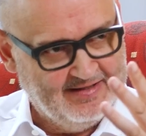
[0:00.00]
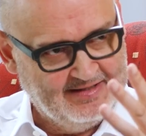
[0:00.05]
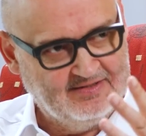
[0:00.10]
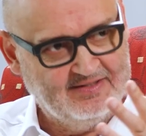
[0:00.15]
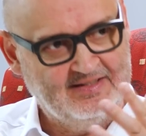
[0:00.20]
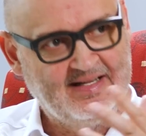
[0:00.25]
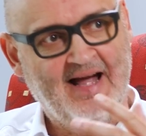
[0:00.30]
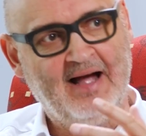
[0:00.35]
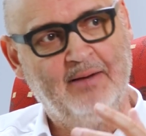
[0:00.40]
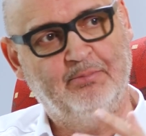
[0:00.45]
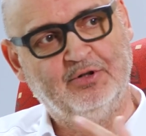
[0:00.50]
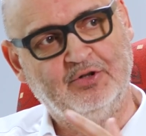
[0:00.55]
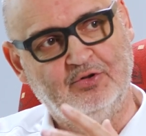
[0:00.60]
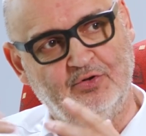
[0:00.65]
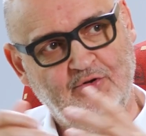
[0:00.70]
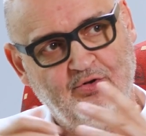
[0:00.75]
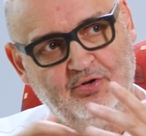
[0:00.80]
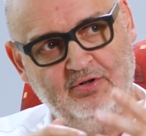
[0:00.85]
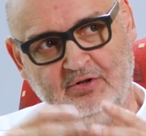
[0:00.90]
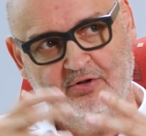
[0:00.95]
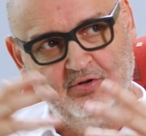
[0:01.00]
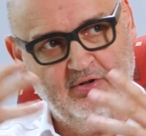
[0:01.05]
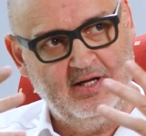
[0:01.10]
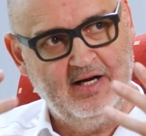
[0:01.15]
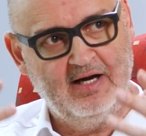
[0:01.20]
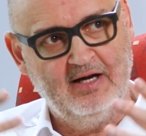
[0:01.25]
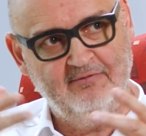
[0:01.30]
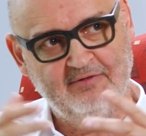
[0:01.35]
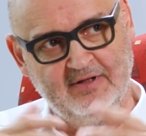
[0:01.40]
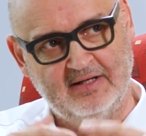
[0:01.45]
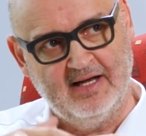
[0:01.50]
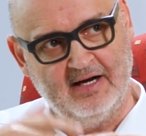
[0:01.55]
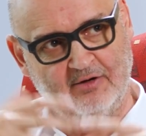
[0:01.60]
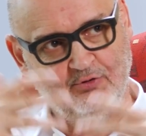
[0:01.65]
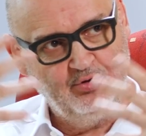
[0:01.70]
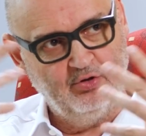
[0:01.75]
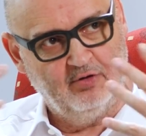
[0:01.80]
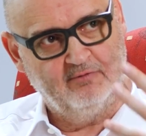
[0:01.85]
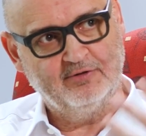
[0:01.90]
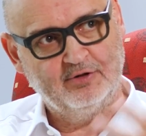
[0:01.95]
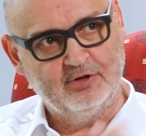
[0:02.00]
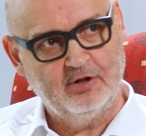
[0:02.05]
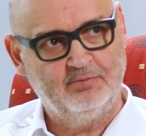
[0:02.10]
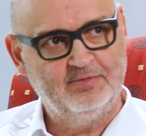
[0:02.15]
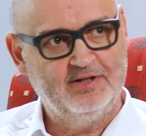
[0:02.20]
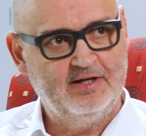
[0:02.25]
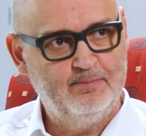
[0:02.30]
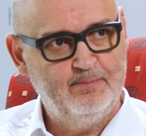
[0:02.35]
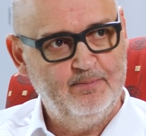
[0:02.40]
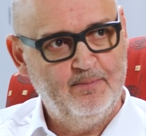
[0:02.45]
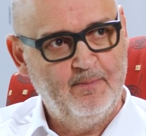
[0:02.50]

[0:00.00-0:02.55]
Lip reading: things that happened to you in your life and how you overcome them?